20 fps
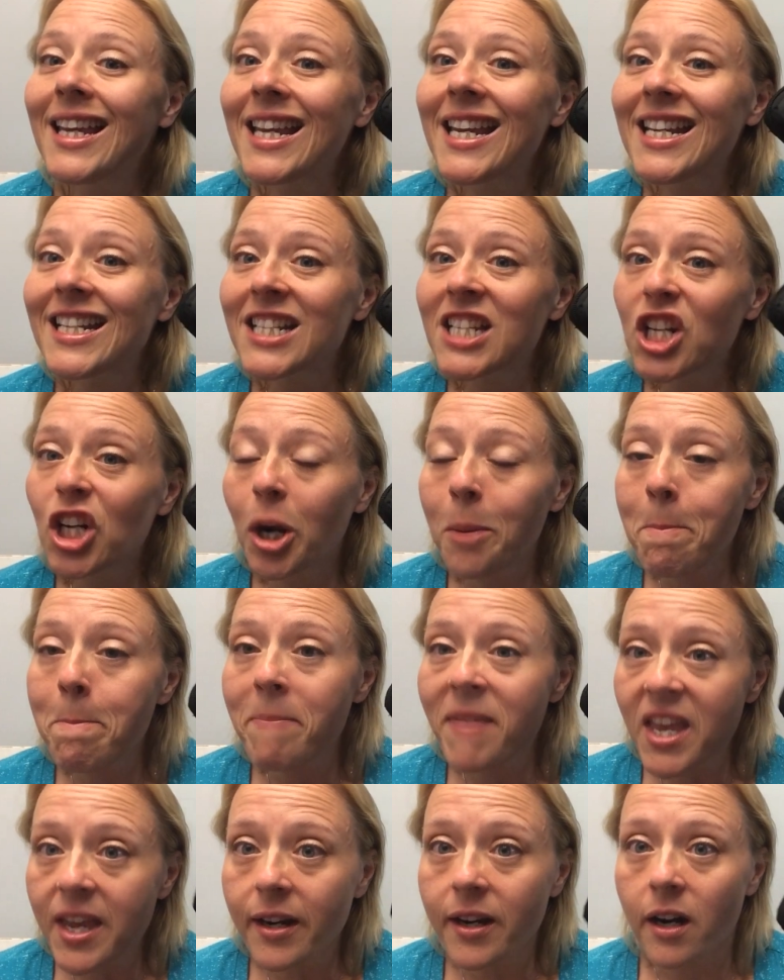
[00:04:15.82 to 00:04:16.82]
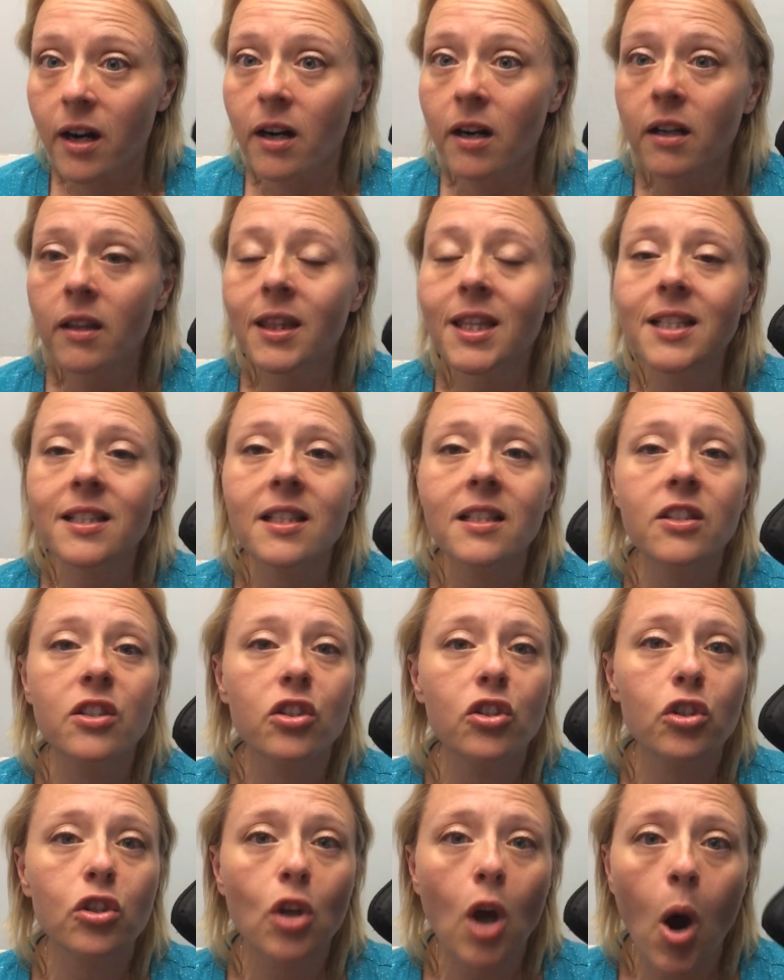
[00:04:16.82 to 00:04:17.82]
eat to your meter. This is
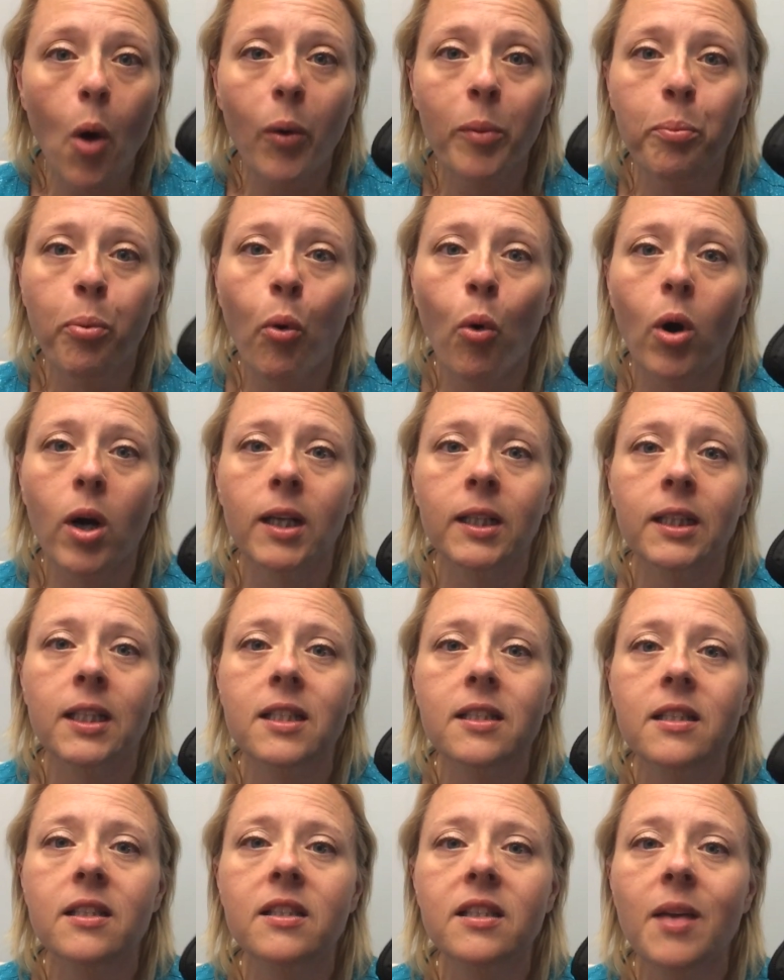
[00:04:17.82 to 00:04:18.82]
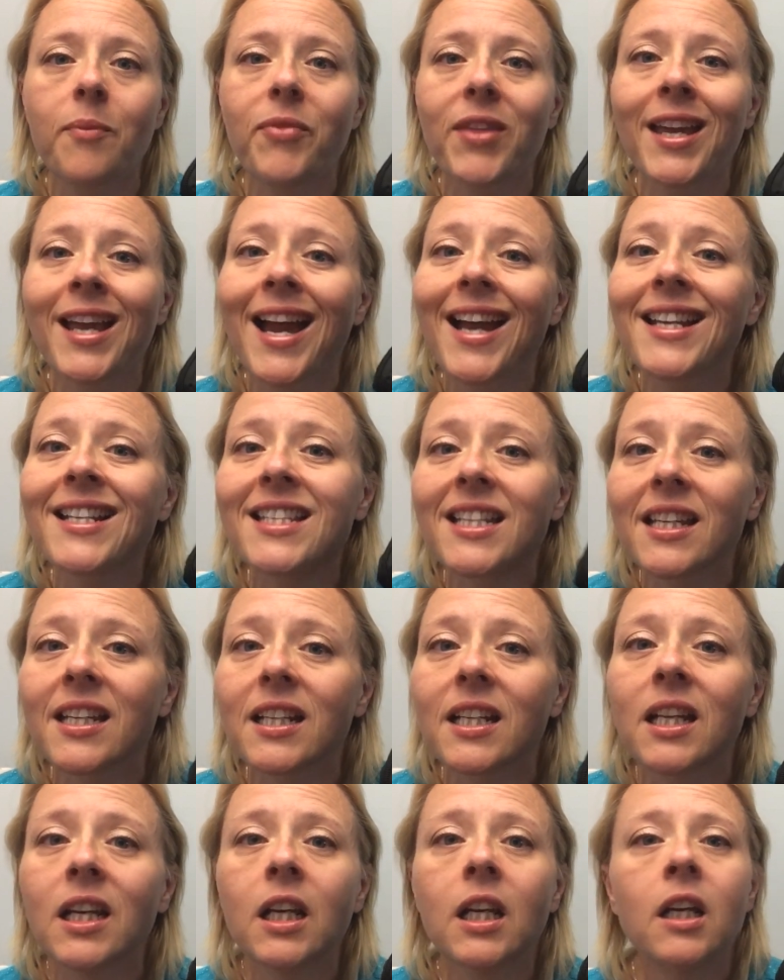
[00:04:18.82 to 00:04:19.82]
so important. This is something I
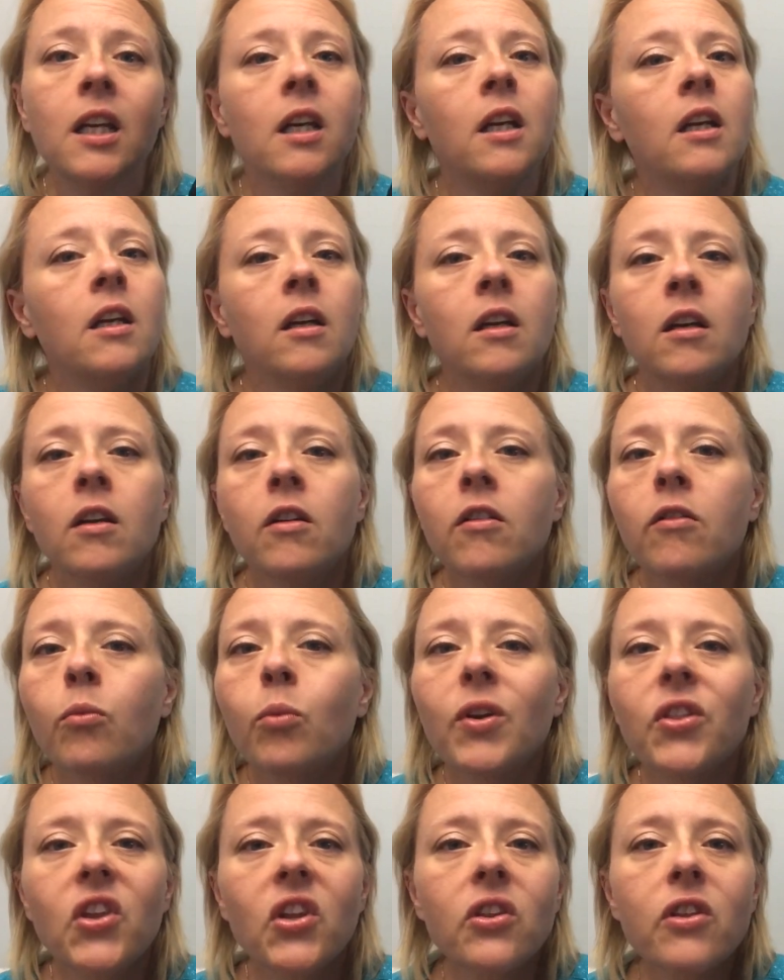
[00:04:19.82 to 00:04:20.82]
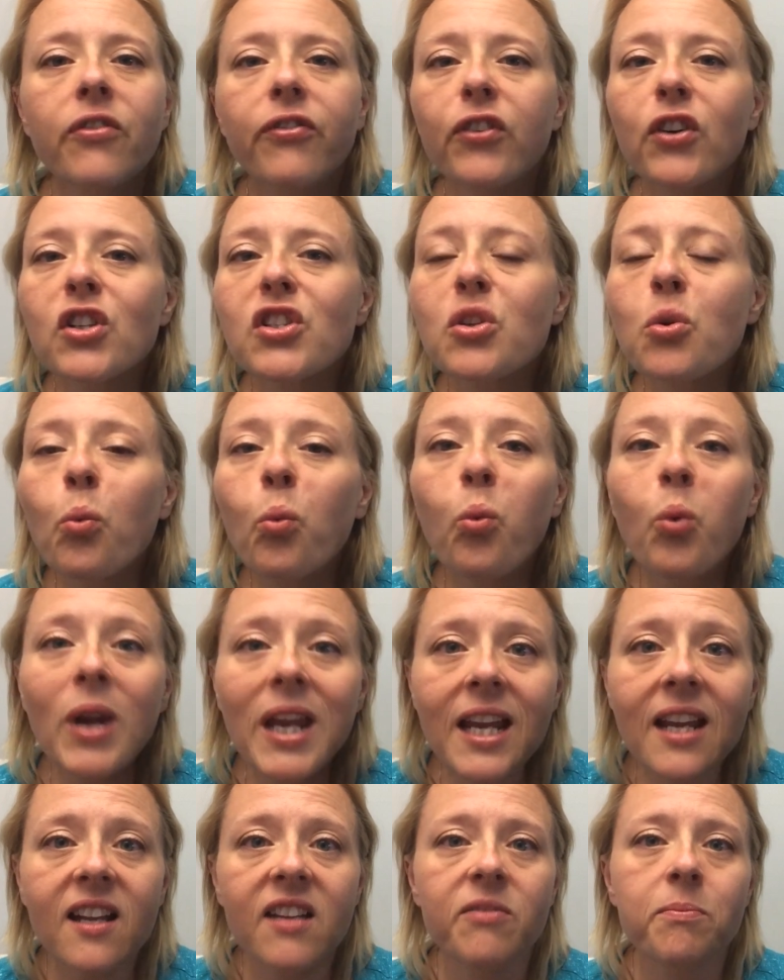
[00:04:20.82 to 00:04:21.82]
did within the first
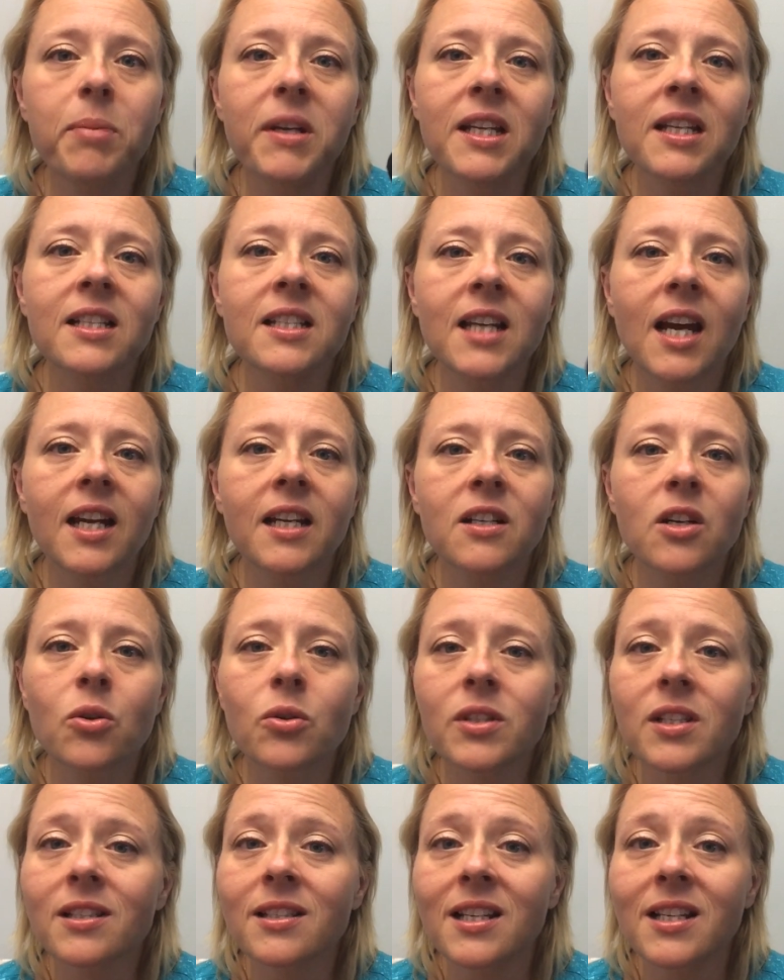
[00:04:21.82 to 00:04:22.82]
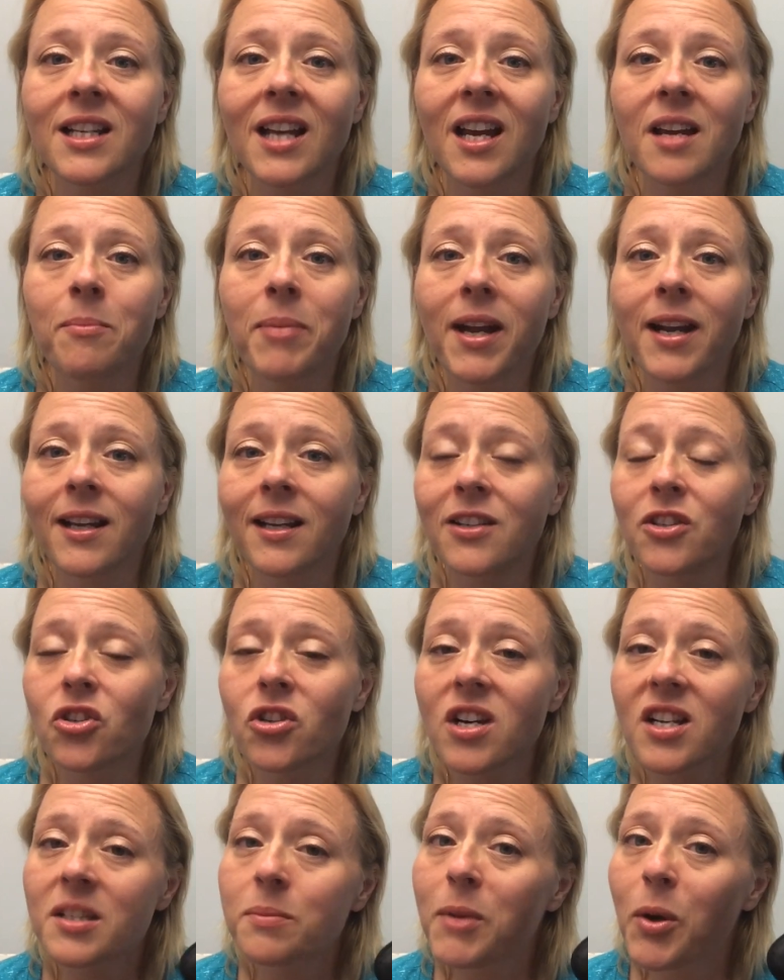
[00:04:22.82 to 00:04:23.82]
week of being diagnosed as a diabetic. And
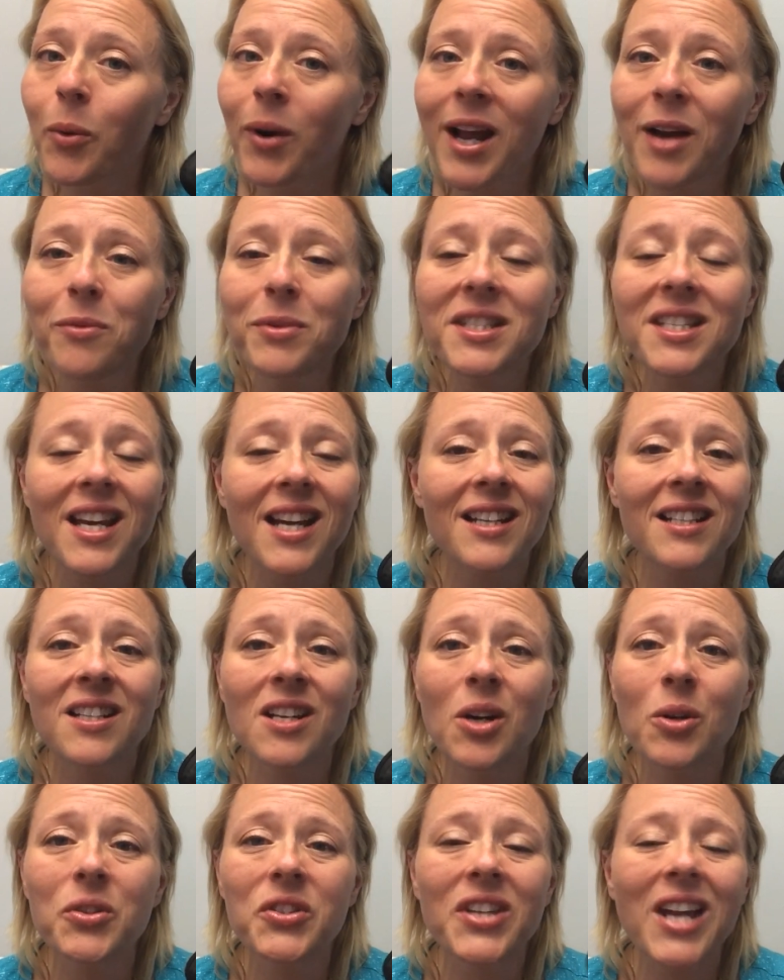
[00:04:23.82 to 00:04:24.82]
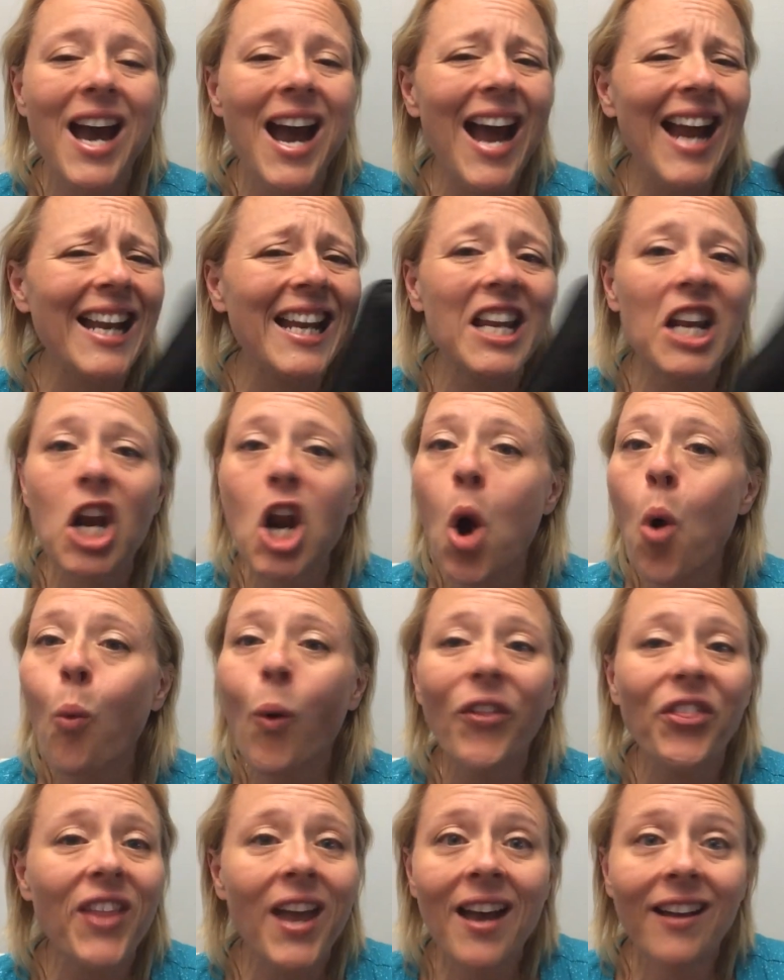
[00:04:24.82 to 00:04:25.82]
trust me, when I was diagnosed, I didn't know
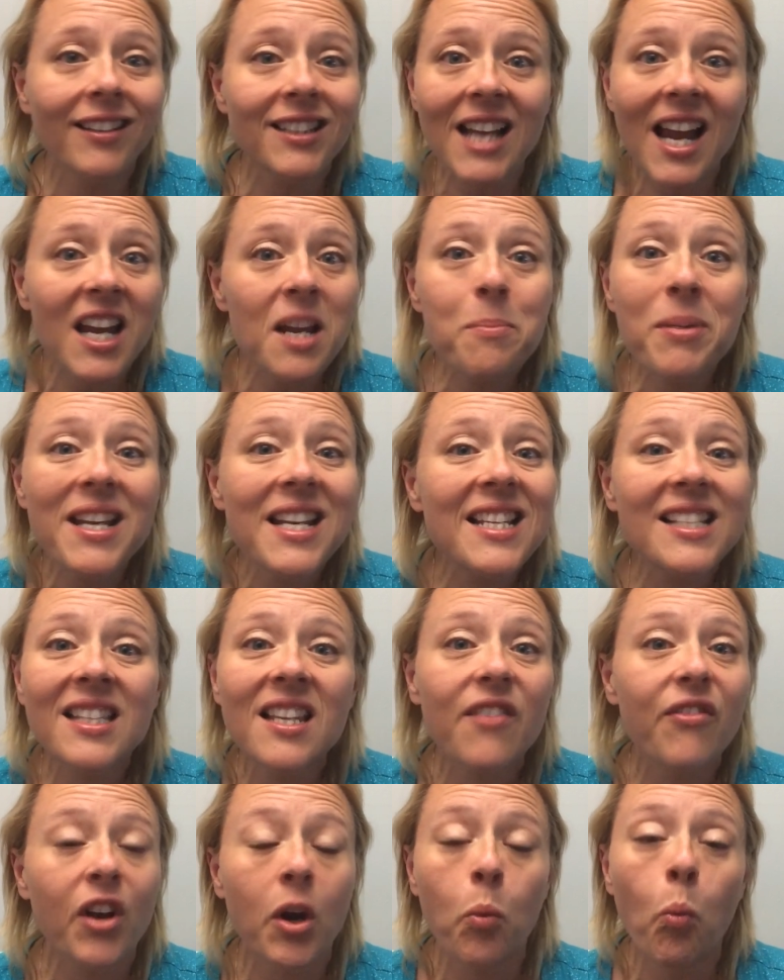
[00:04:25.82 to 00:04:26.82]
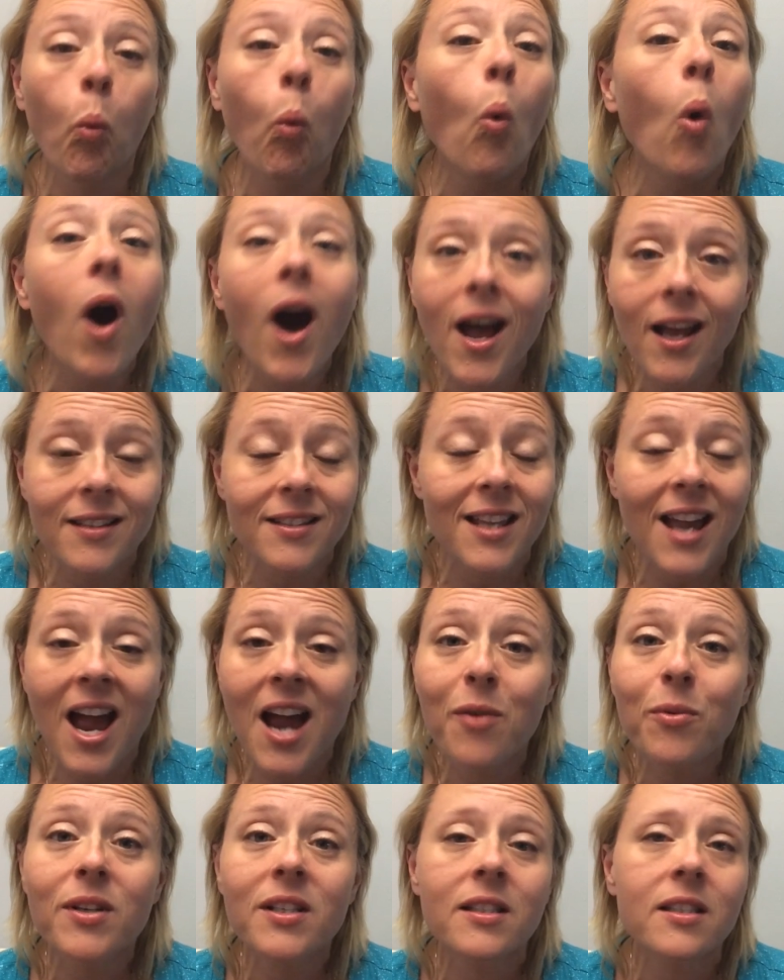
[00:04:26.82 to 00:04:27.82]
what the hell diabetes even was.
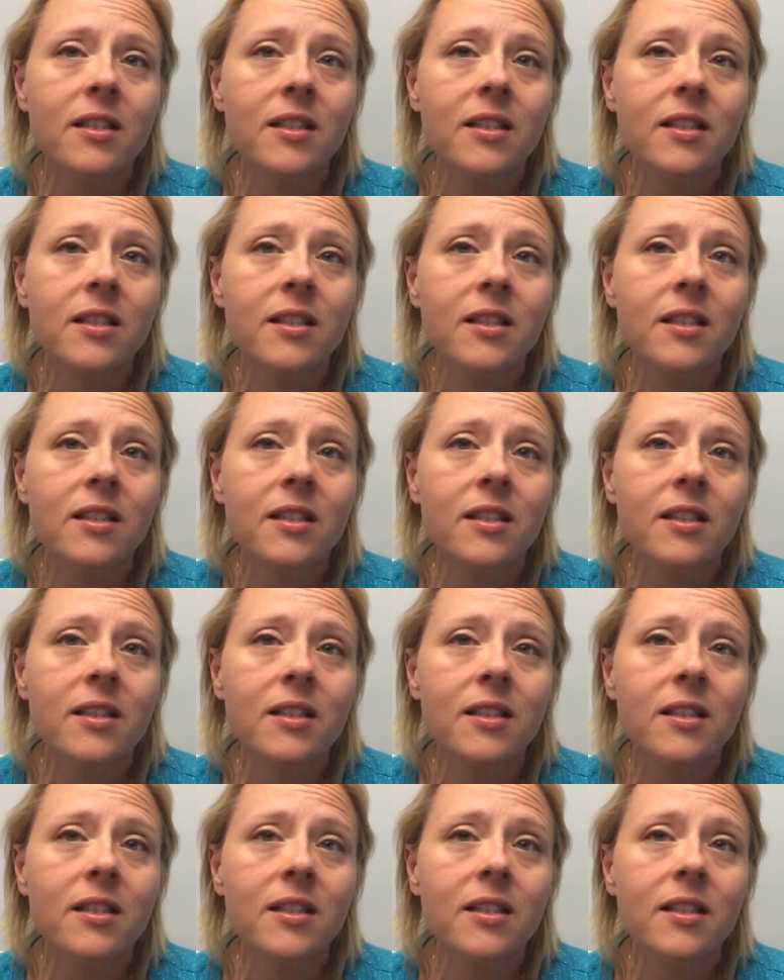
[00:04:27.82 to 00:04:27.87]
I